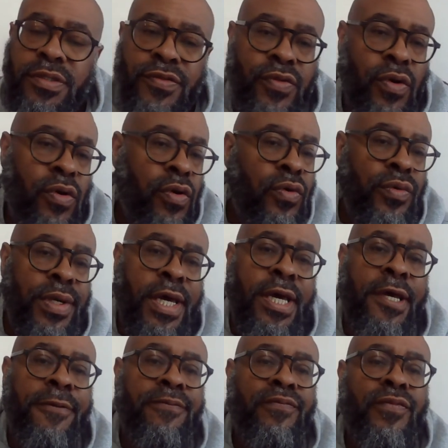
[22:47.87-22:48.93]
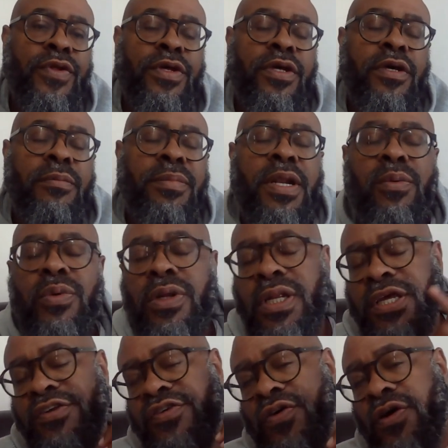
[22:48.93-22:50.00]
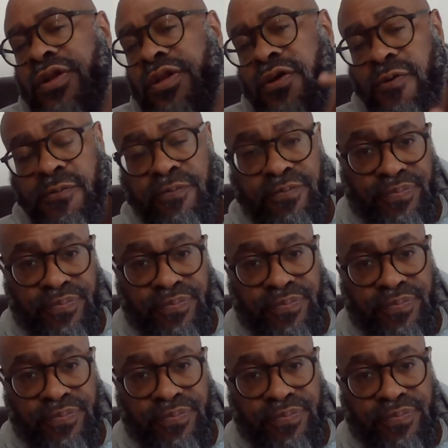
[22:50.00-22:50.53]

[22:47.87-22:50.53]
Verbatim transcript: the whole nine. But I want to let y'all know